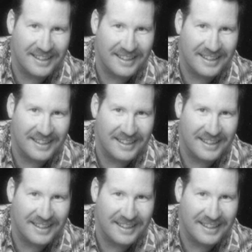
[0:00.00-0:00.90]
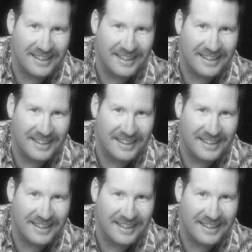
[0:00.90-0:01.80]

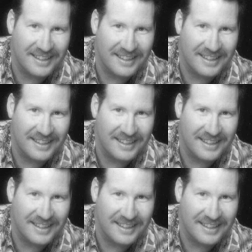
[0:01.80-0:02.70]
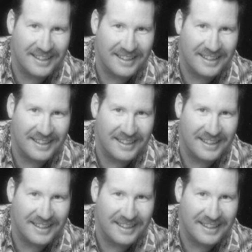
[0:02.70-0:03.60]
This is a still picture; no speech is visible.